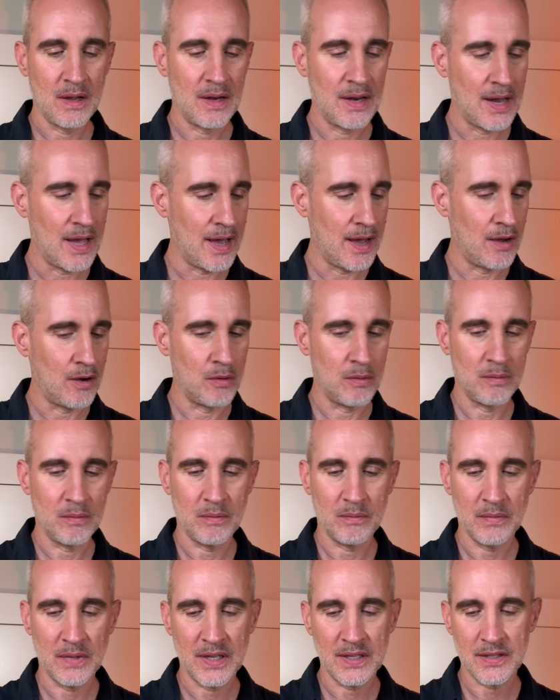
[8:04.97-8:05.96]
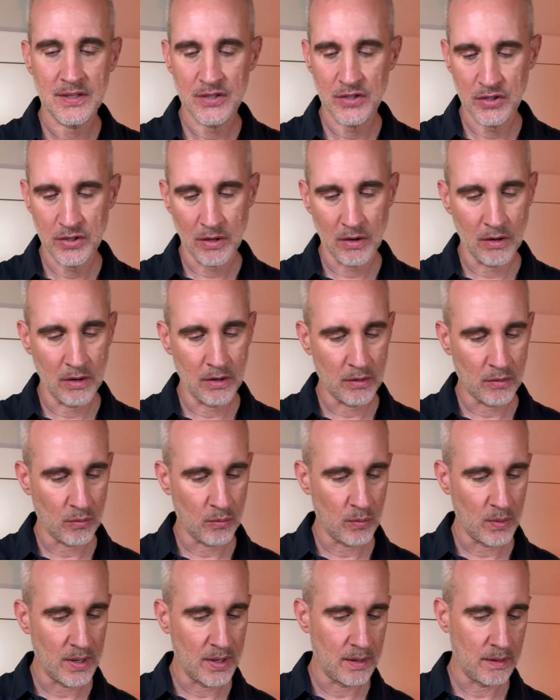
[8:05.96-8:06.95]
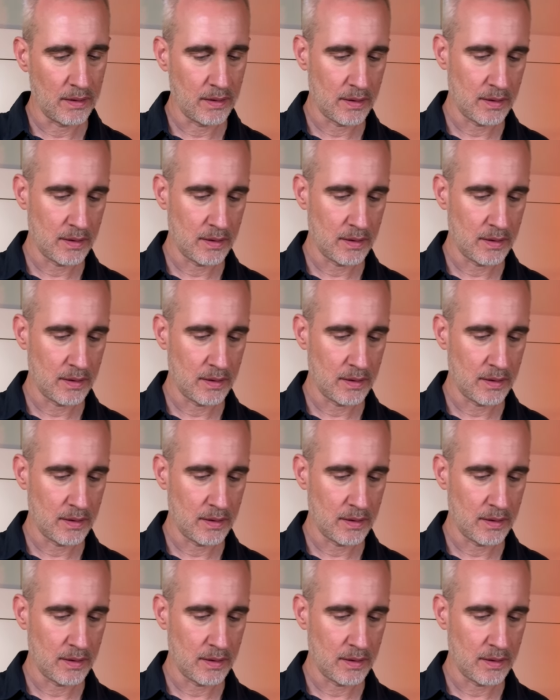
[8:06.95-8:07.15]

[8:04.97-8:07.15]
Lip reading: Now, let's start with,